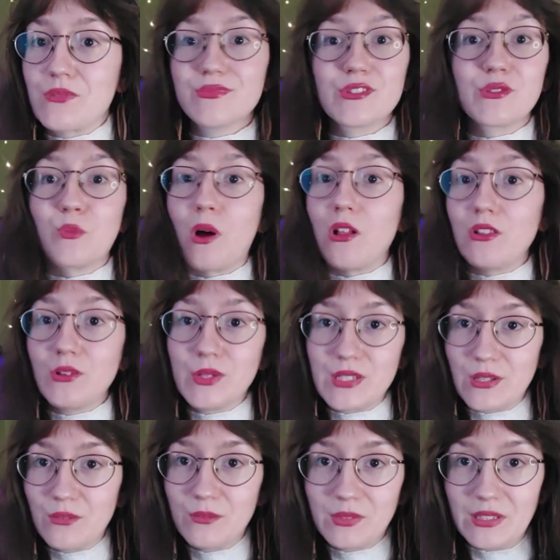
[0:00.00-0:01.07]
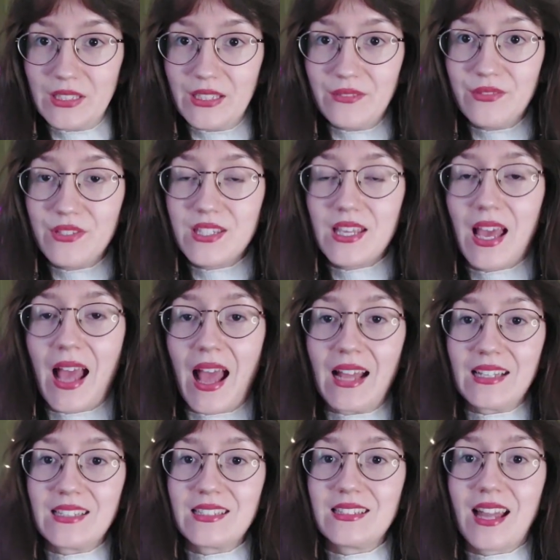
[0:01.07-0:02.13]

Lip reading: swallow his own beliefs and